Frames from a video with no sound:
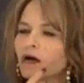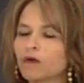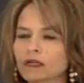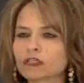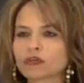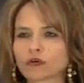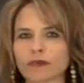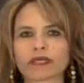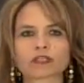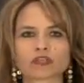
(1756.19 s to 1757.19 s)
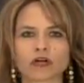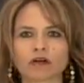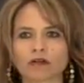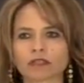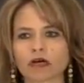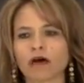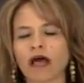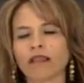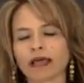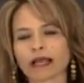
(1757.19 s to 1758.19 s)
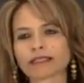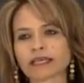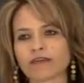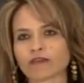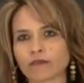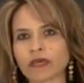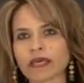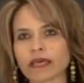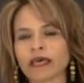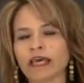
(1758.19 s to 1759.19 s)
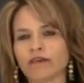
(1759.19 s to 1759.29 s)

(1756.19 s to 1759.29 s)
What is your biggest struggle? So, like I said, for me,